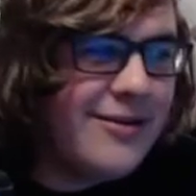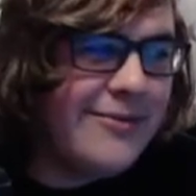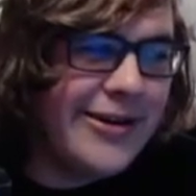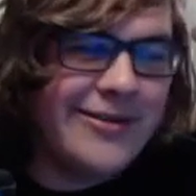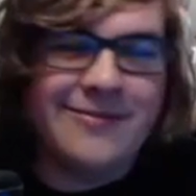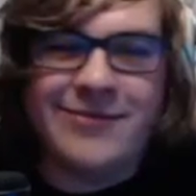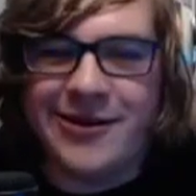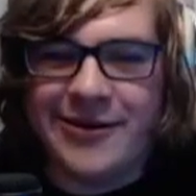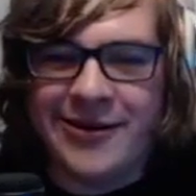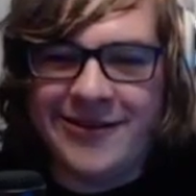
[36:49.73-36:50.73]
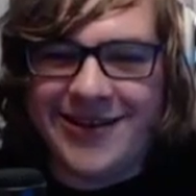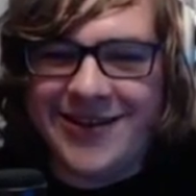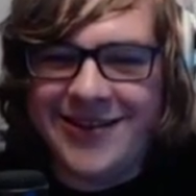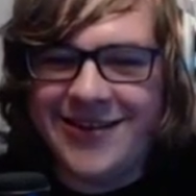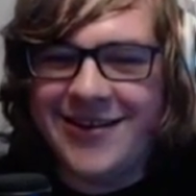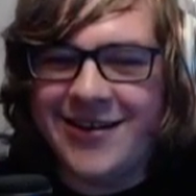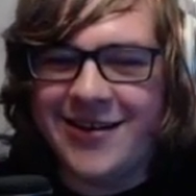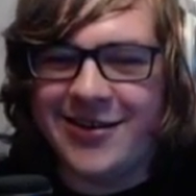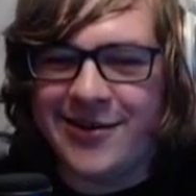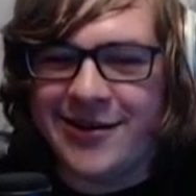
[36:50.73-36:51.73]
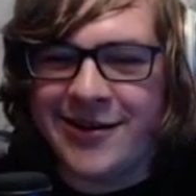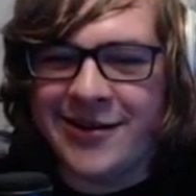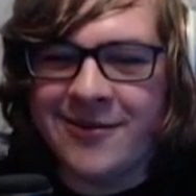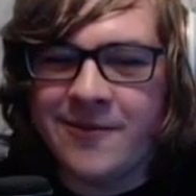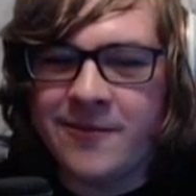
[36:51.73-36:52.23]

But, oh well. It's all good.